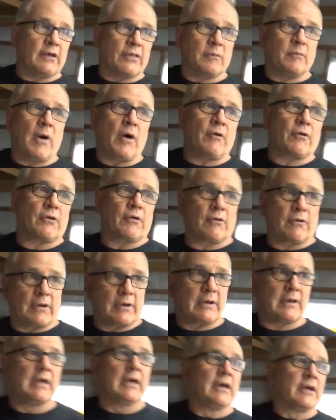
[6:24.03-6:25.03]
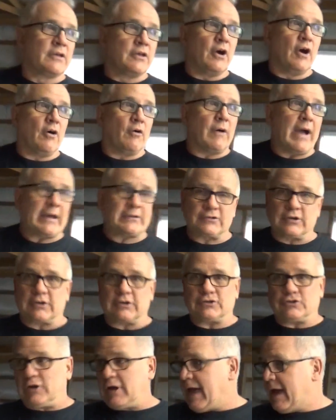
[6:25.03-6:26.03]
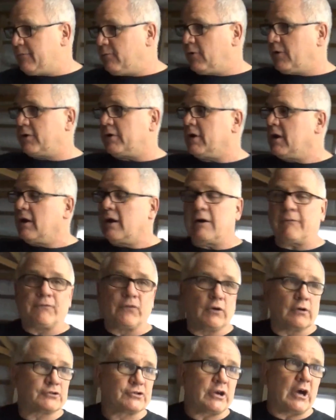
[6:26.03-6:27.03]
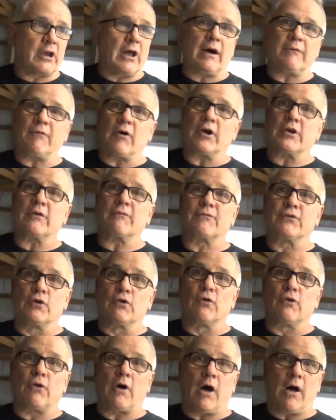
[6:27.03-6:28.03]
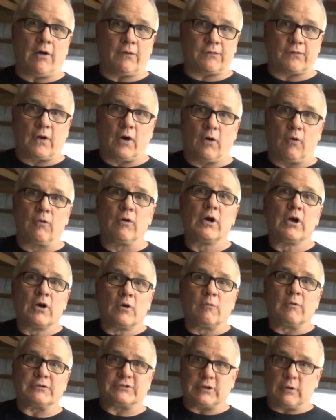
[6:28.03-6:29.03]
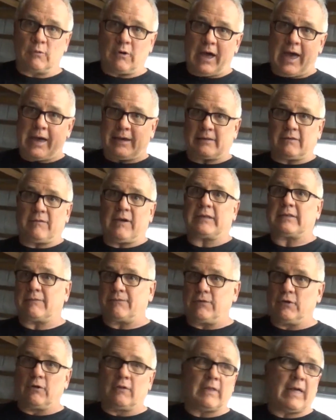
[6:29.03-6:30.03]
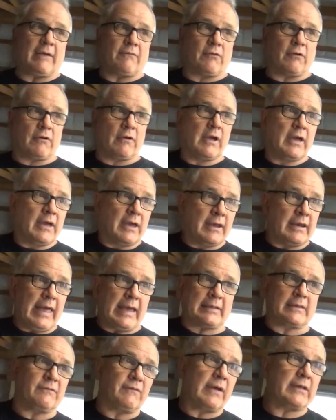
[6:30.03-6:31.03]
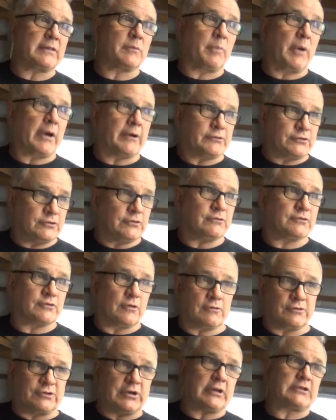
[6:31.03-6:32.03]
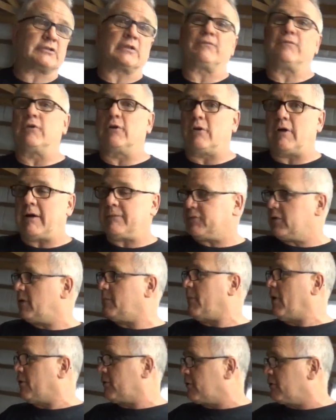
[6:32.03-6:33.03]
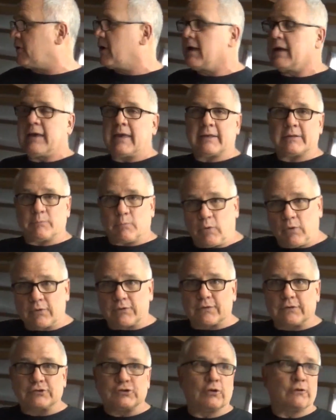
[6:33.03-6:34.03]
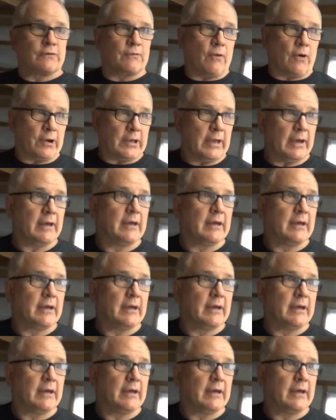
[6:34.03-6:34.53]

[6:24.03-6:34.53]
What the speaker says: motor and, actually because you'll have a fuel shut off on the fuel also, which it will activate the fuel lever and activate the parachute. So it shuts the fuel off to the motor and pulls the chutes for you.